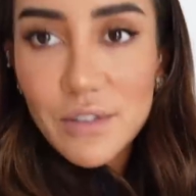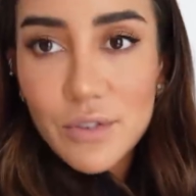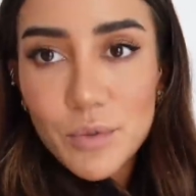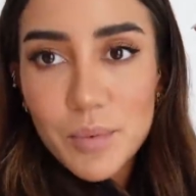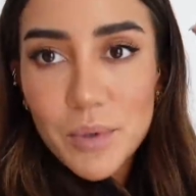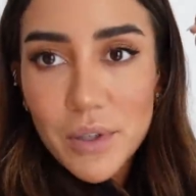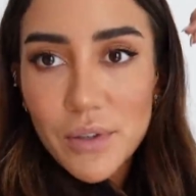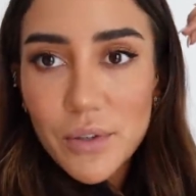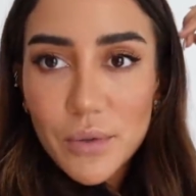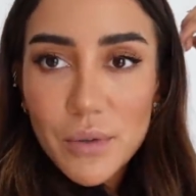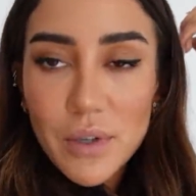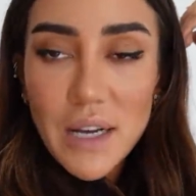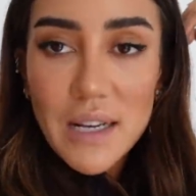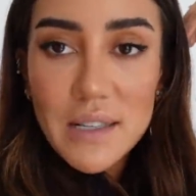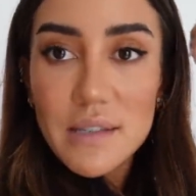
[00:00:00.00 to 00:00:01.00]
is super
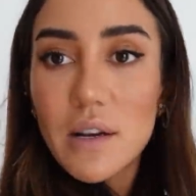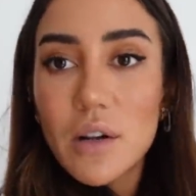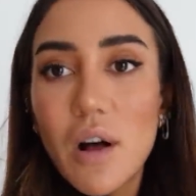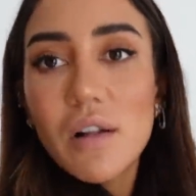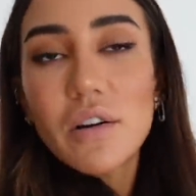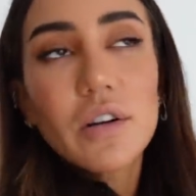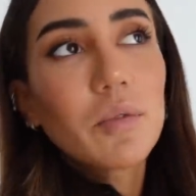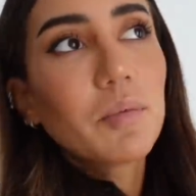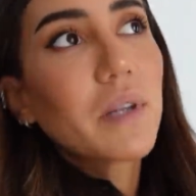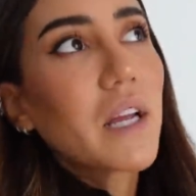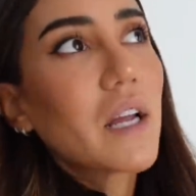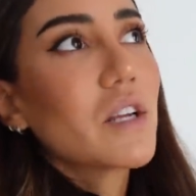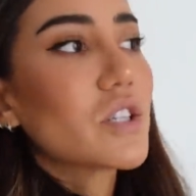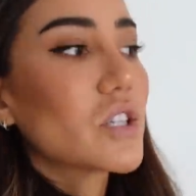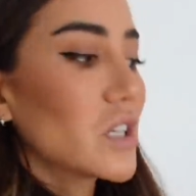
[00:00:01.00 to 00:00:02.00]
cute as a color
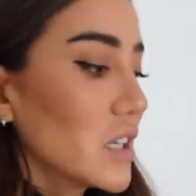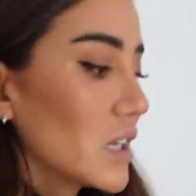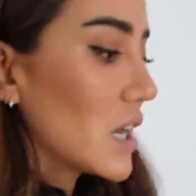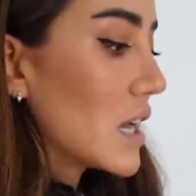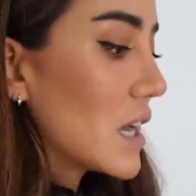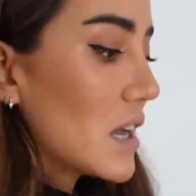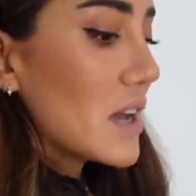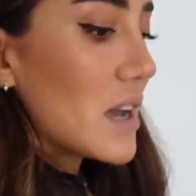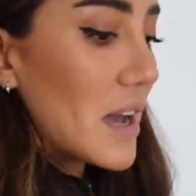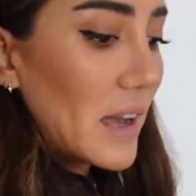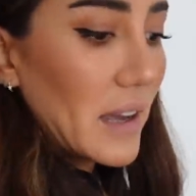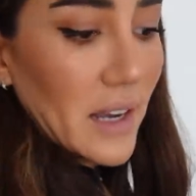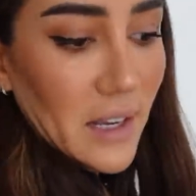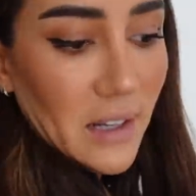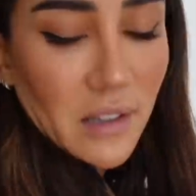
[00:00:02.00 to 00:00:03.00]
combination,
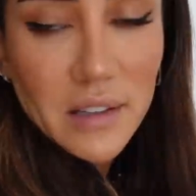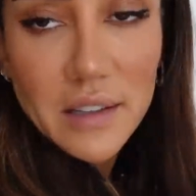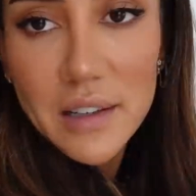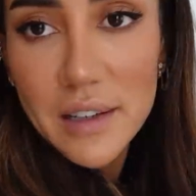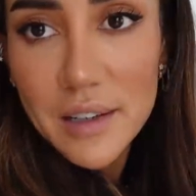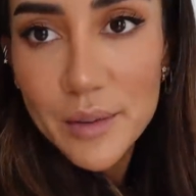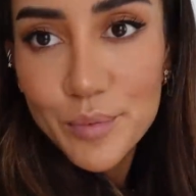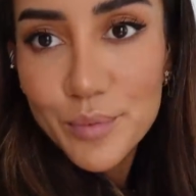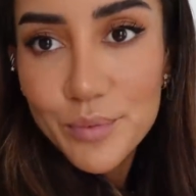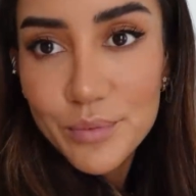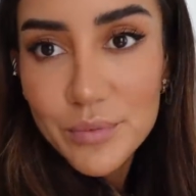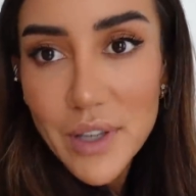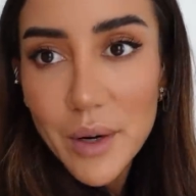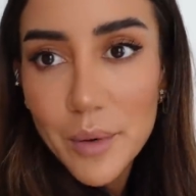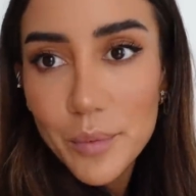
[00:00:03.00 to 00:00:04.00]
and
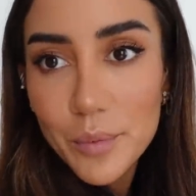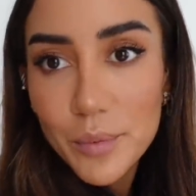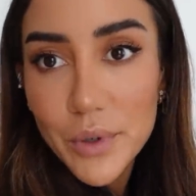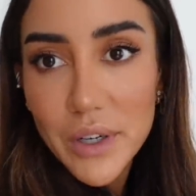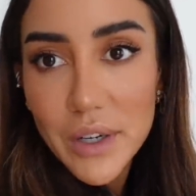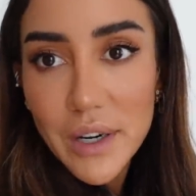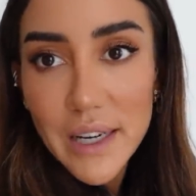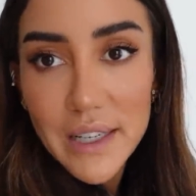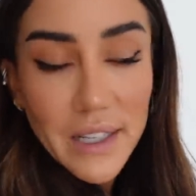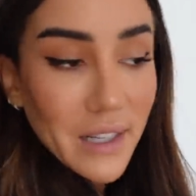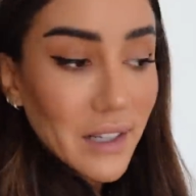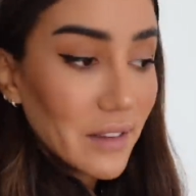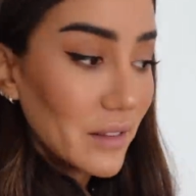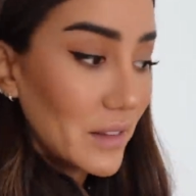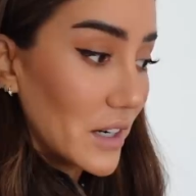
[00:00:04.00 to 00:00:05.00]
yeah, we're
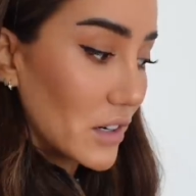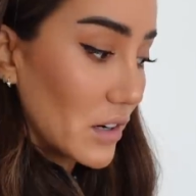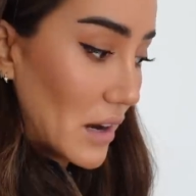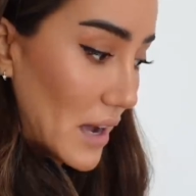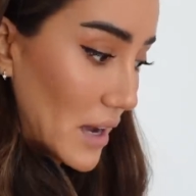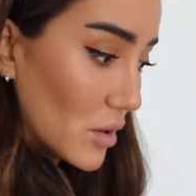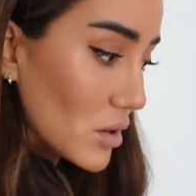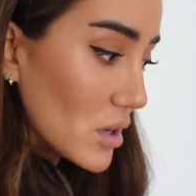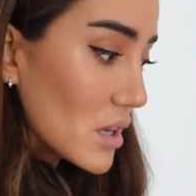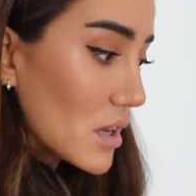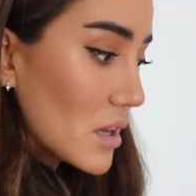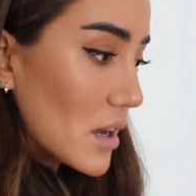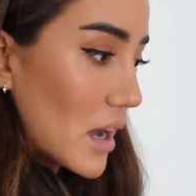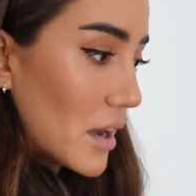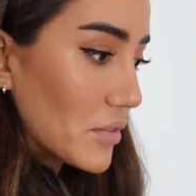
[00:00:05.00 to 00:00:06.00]
heading there now.
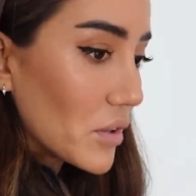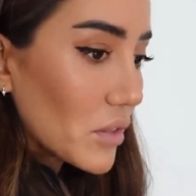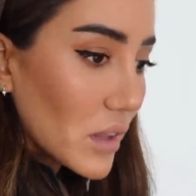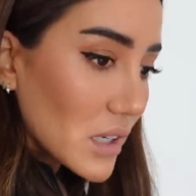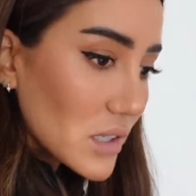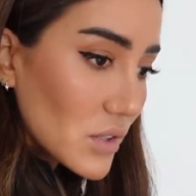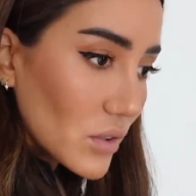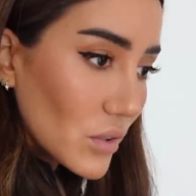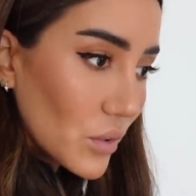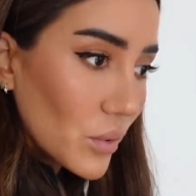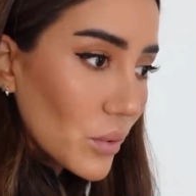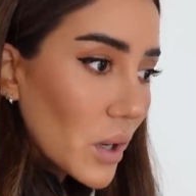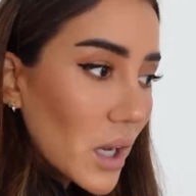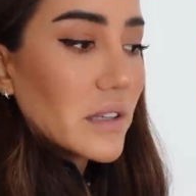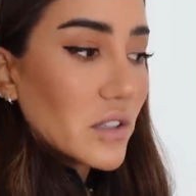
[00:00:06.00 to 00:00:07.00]
A few things to
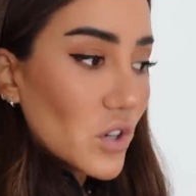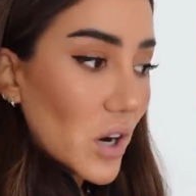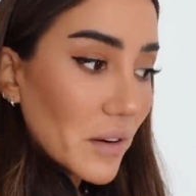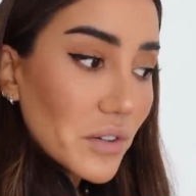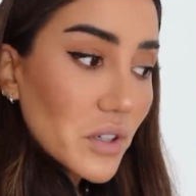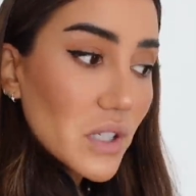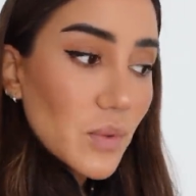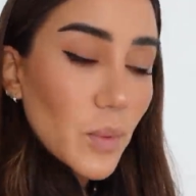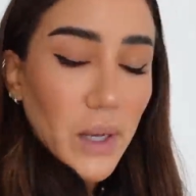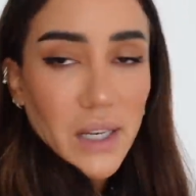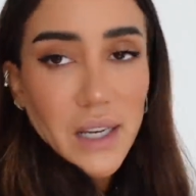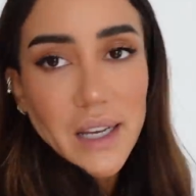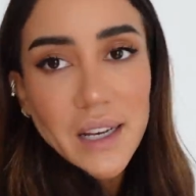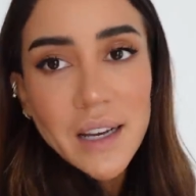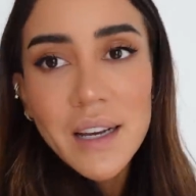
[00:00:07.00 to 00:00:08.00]
do. The driver is
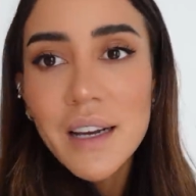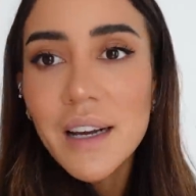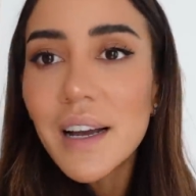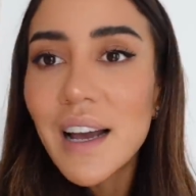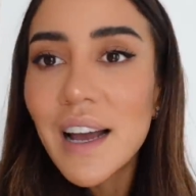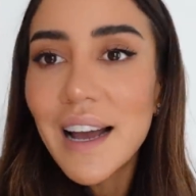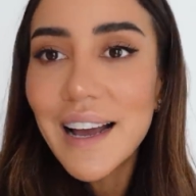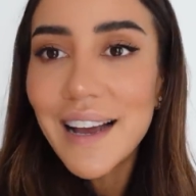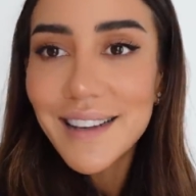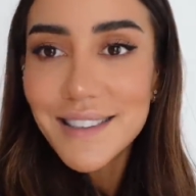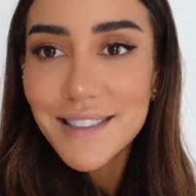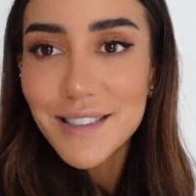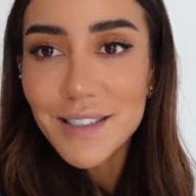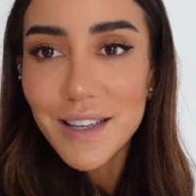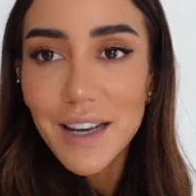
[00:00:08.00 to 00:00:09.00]
waiting,
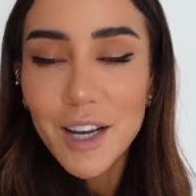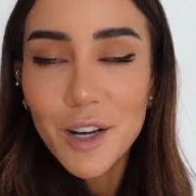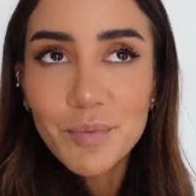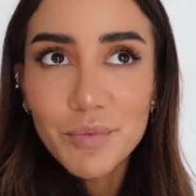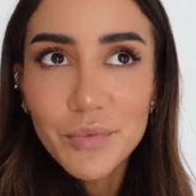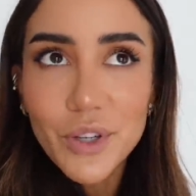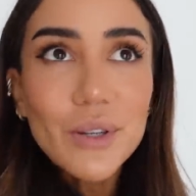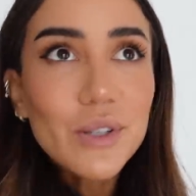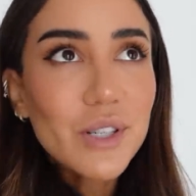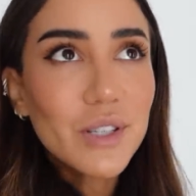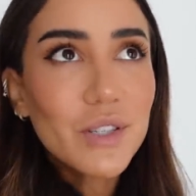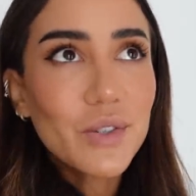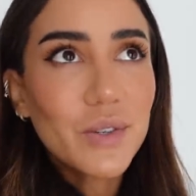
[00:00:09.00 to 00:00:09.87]
as usually